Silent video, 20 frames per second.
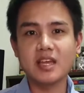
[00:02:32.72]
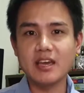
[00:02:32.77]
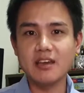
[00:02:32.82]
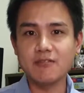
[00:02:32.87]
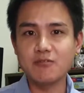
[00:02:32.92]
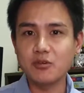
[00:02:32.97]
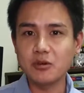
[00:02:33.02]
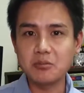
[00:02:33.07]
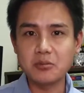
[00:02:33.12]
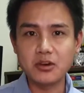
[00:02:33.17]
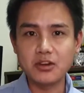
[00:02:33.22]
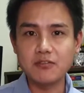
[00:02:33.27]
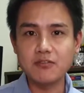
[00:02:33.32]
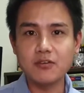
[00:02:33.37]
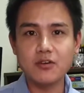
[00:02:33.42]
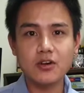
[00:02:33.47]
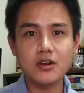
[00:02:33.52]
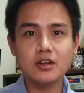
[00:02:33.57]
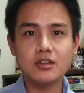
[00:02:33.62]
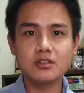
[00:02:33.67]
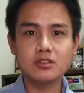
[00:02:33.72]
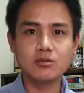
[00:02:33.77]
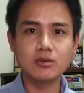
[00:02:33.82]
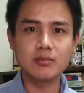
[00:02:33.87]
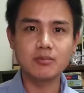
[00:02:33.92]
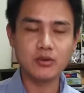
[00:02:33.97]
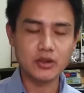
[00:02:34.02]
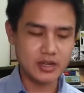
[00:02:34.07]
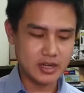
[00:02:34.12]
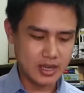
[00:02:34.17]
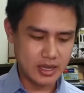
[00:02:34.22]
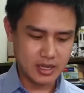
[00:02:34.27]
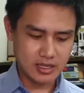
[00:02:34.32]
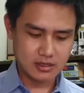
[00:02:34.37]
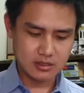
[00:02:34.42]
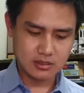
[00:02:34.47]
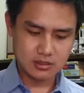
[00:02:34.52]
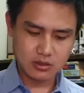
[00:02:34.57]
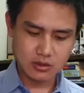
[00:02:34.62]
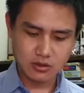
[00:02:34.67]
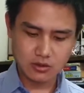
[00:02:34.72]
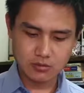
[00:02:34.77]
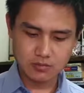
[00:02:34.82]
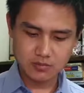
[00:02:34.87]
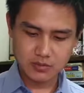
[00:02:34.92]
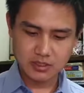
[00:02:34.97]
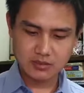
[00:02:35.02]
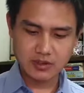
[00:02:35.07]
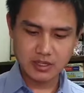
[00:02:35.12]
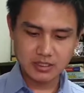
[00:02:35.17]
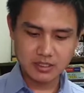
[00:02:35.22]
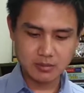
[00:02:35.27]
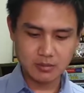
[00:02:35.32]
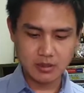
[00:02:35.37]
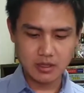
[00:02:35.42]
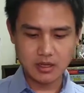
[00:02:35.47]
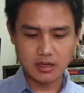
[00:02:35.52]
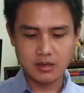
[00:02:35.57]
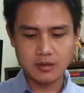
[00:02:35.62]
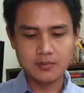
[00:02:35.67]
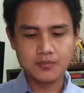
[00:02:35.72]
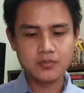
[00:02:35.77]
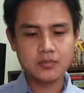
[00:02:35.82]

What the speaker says: f1.4 to 1.8, so it's very similar.